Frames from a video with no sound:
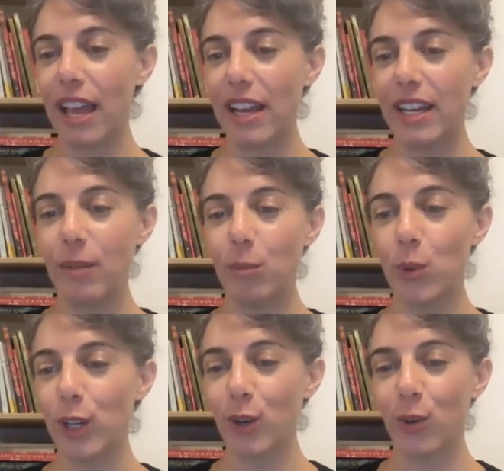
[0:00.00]
any
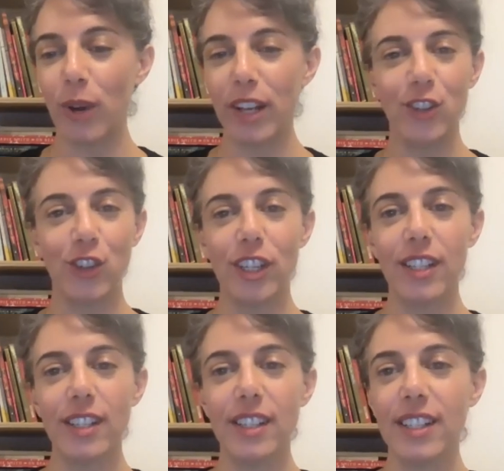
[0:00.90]
more
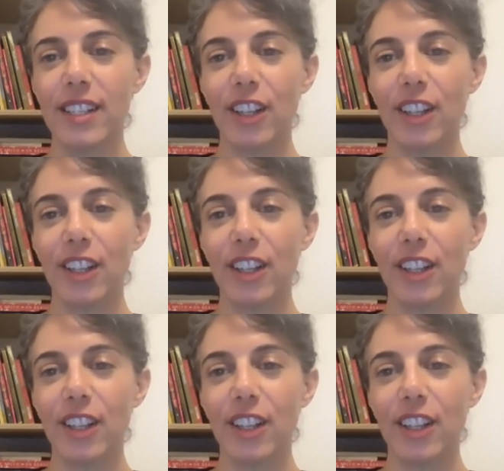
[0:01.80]
questions?